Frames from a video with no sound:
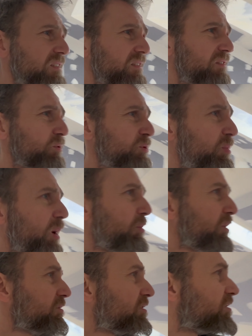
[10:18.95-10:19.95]
those
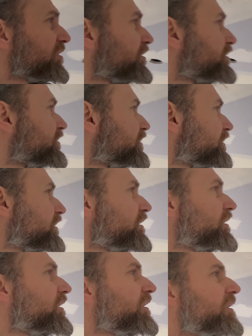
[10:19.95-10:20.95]
bubbles.
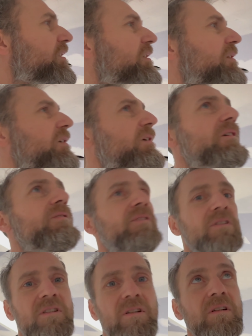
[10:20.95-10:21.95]
If
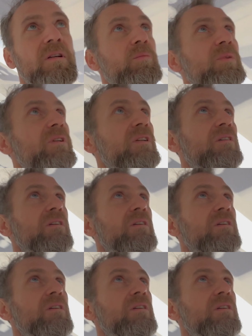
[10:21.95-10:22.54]
it's gonna be